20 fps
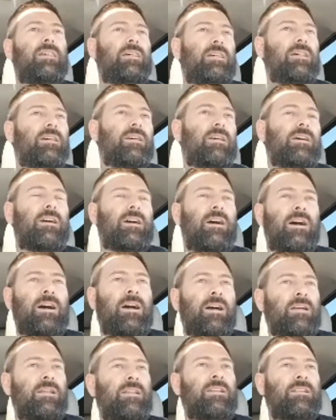
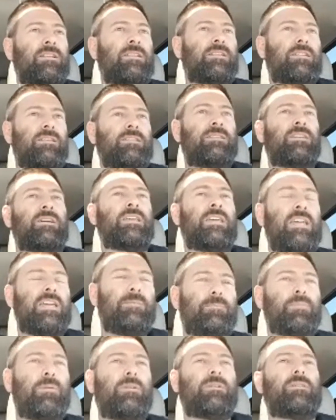to keep
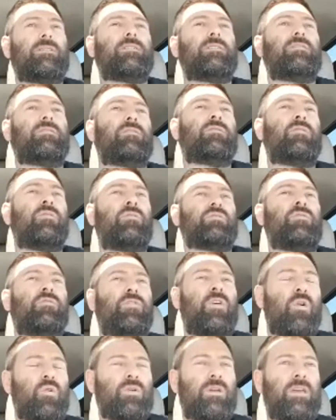
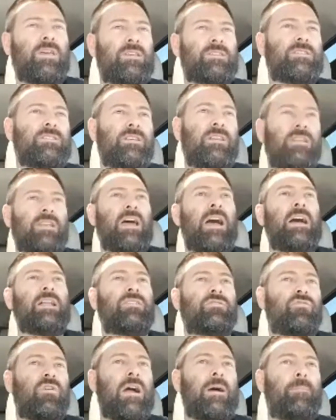focused and not
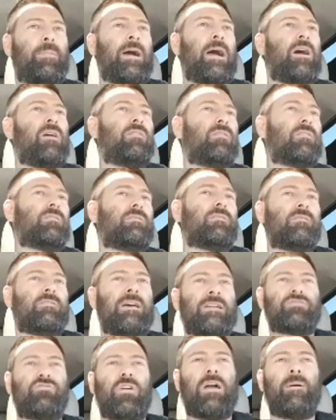drop out, not
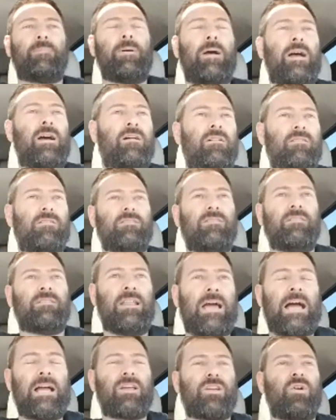
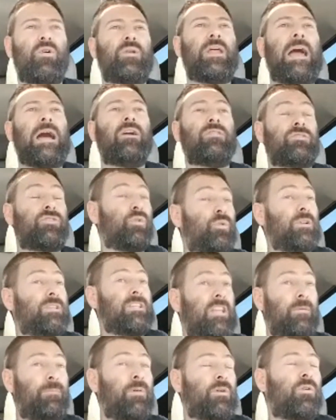go down to a
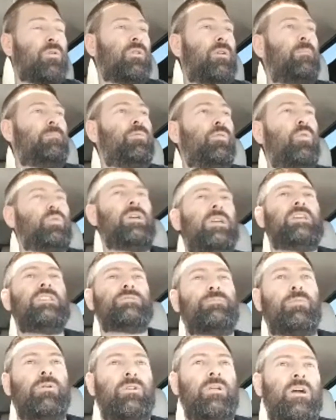typical employee's
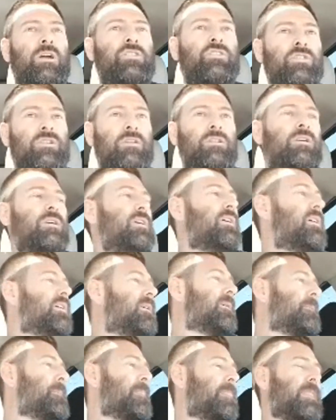production.
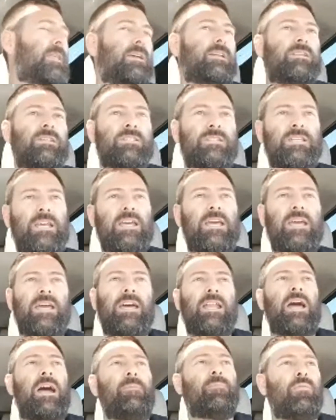To stay at
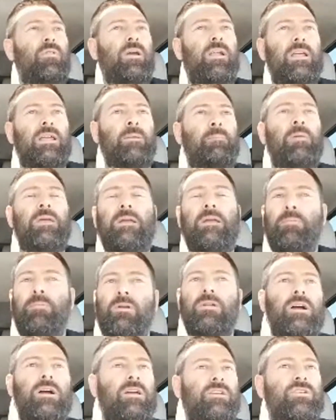operating at peak
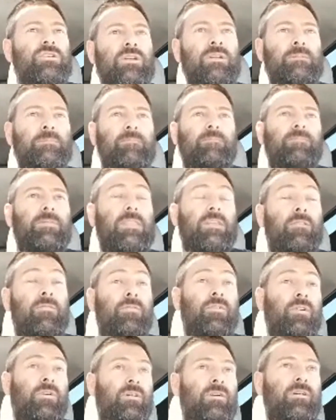production
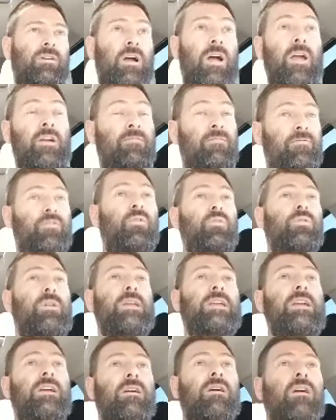for a full
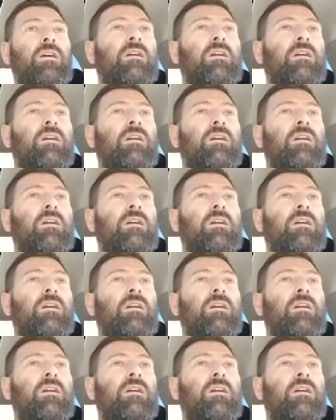year